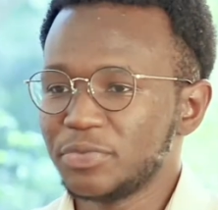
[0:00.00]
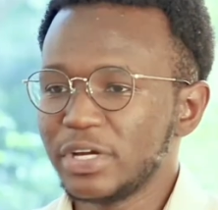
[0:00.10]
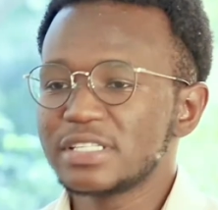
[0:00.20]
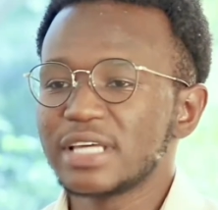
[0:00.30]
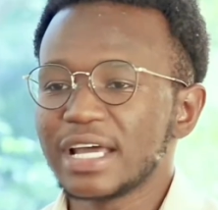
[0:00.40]

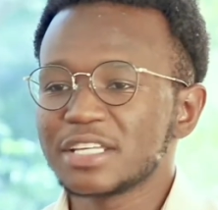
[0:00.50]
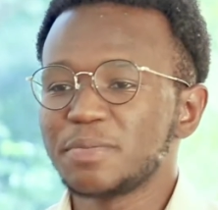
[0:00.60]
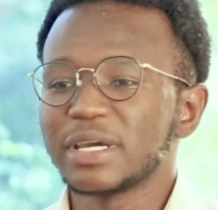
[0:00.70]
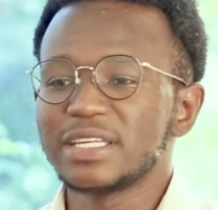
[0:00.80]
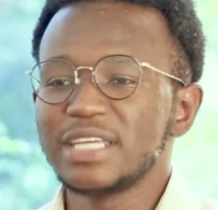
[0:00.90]
There's the
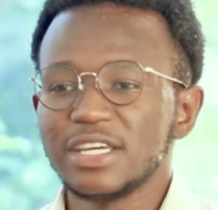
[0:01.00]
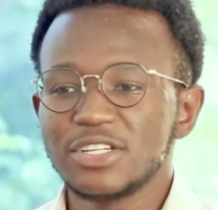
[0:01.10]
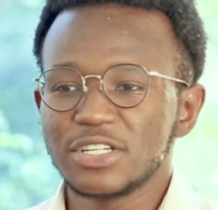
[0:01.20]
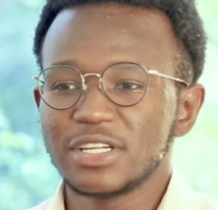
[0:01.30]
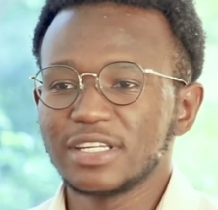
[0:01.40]

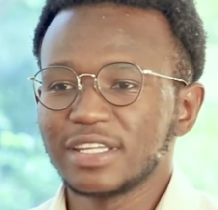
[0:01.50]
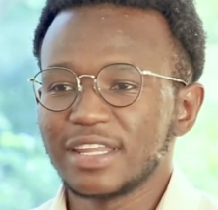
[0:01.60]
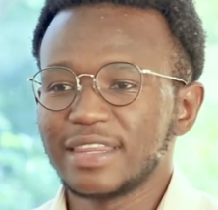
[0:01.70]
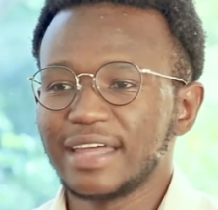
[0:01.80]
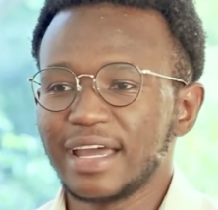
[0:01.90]
expectation
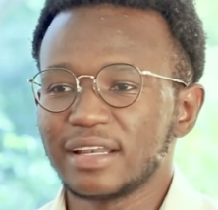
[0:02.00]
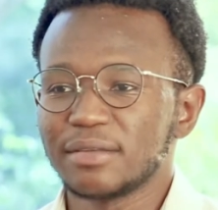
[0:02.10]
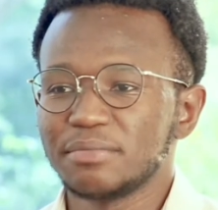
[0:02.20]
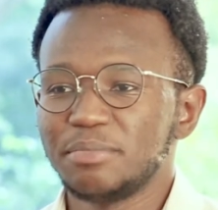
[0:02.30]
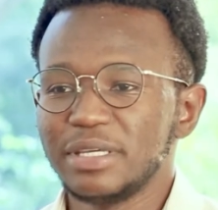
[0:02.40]

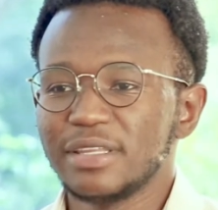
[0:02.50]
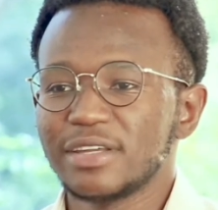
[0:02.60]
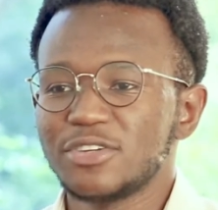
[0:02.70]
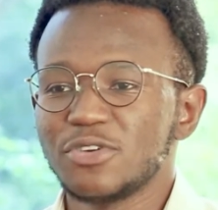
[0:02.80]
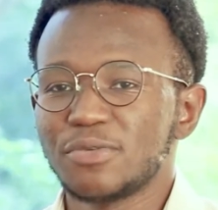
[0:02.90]
that being
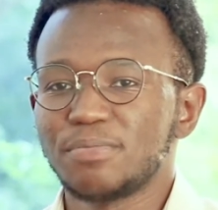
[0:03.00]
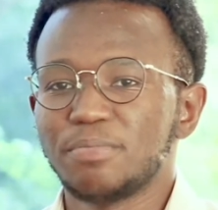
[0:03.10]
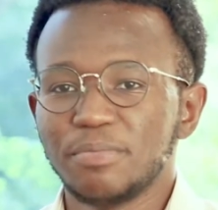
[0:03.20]
that you're